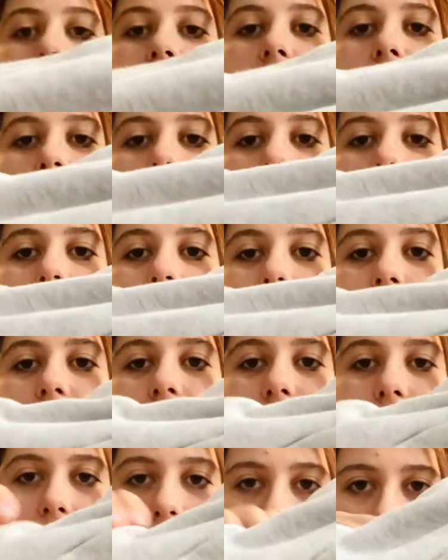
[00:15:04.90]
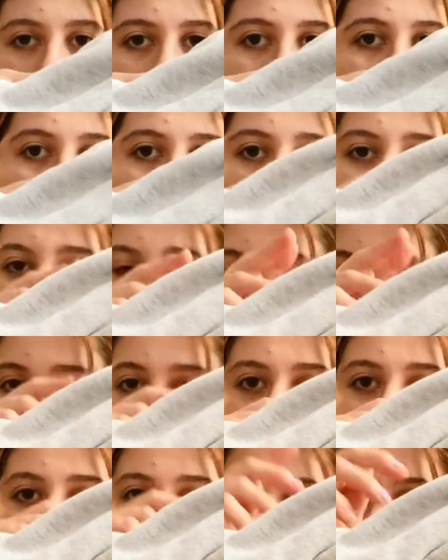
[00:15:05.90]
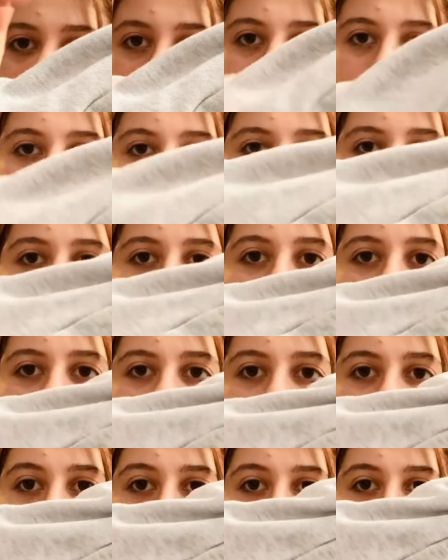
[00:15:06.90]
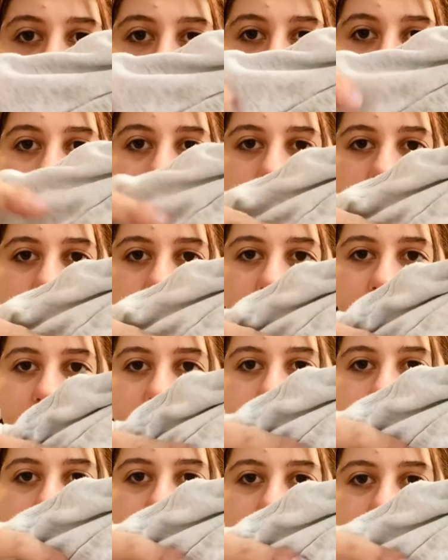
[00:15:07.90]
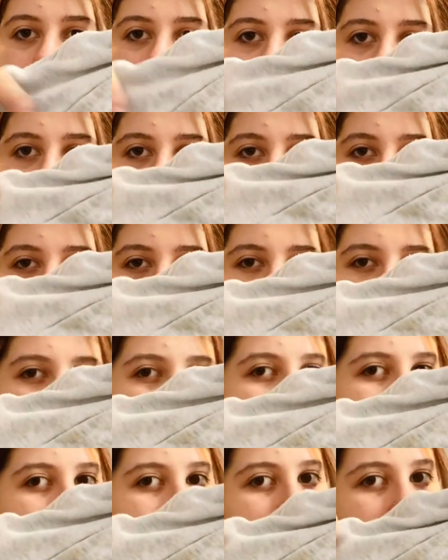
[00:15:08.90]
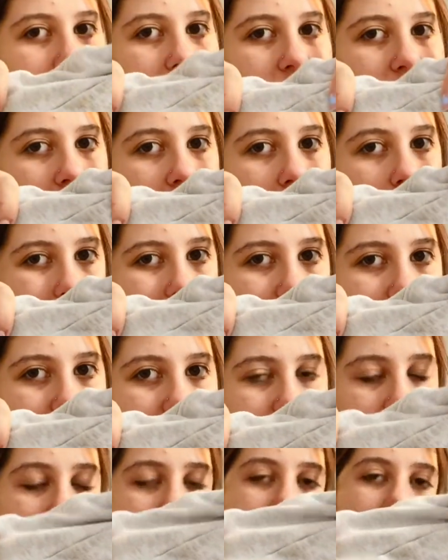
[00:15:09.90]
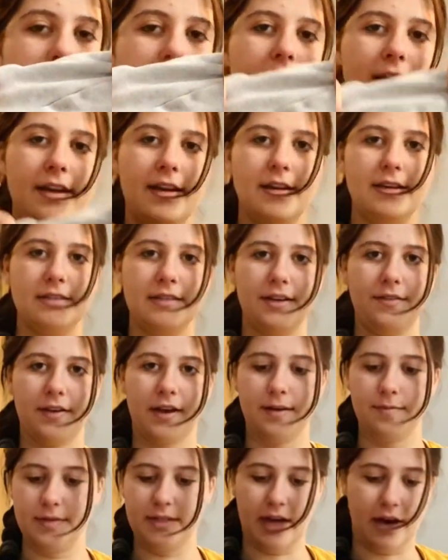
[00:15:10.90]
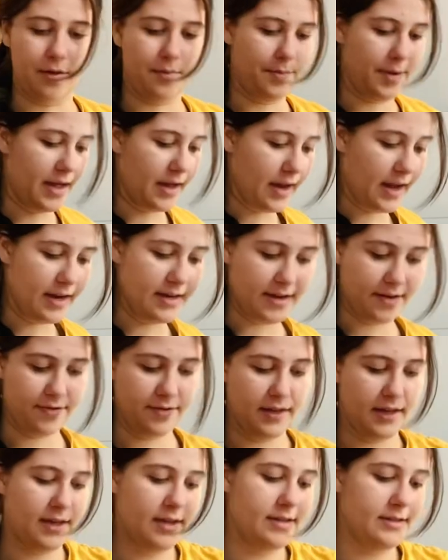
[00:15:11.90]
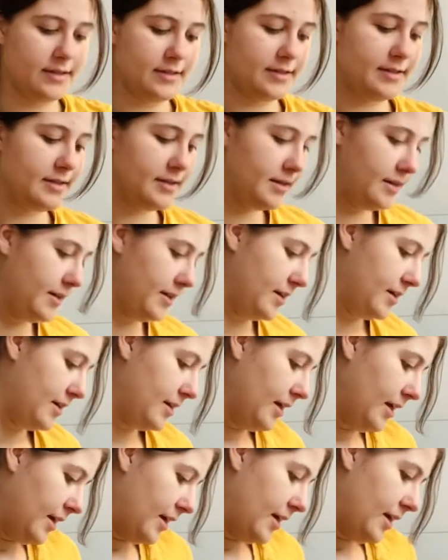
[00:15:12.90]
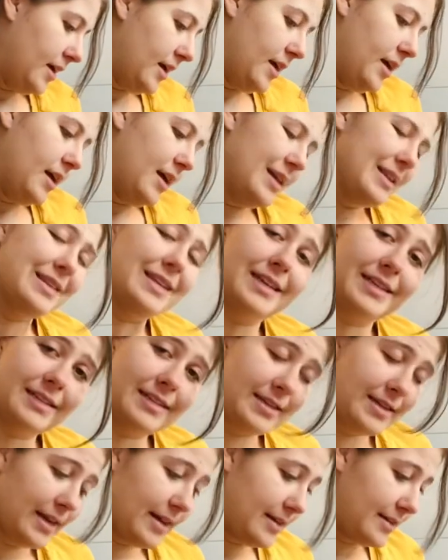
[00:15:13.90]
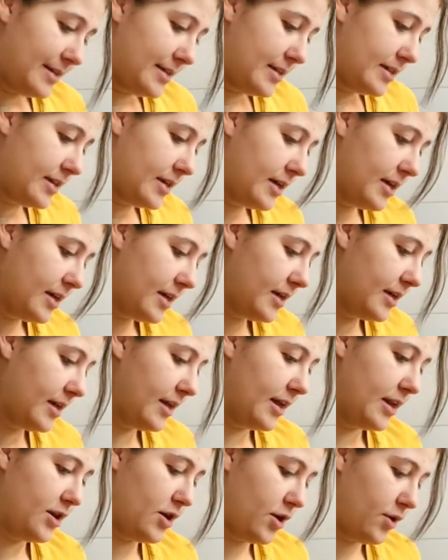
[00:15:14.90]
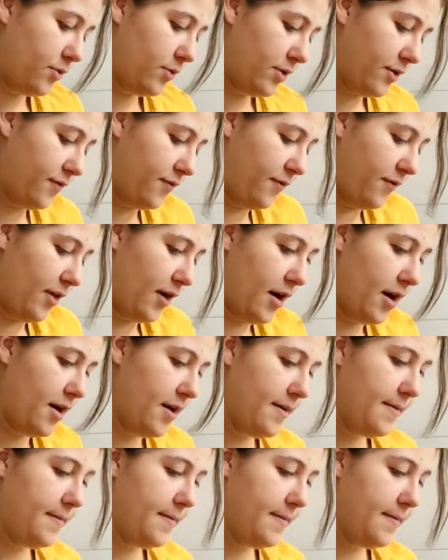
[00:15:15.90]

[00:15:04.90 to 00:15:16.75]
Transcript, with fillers: I don't know if you can see that. Uh, yeah, I think that shows up. There's like a stain. I think I'm just going to try washing it, see if it comes out, but I definitely can still list it and note the flaw.